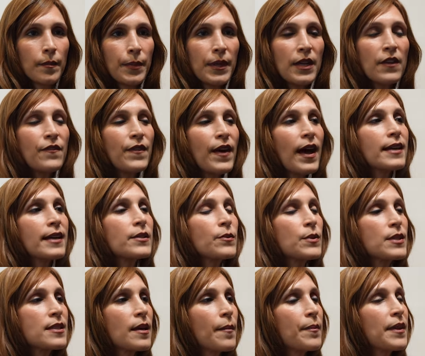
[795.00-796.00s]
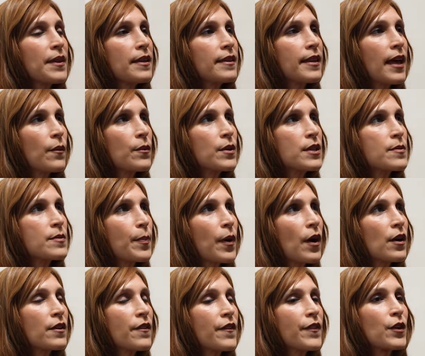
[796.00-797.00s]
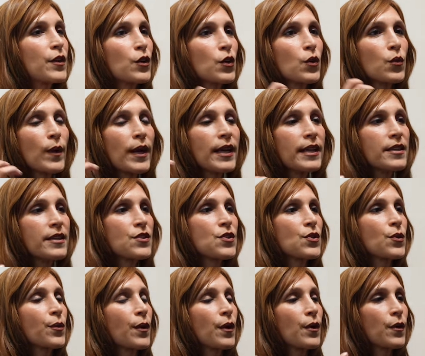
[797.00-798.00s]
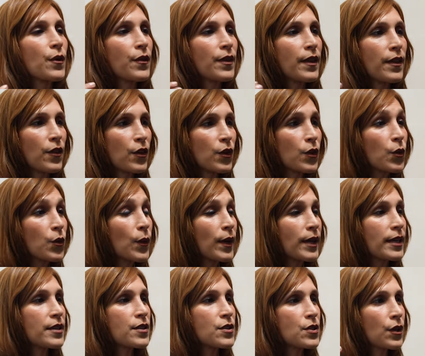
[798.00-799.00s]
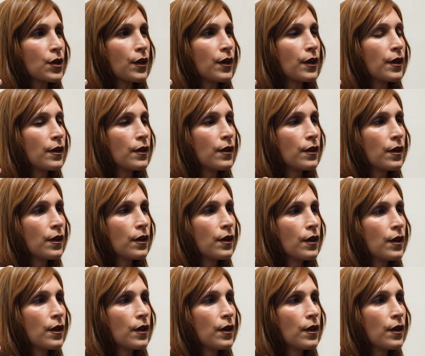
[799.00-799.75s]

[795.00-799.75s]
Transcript: But in fact, it was something that was part of their greatest growth and their greatest good.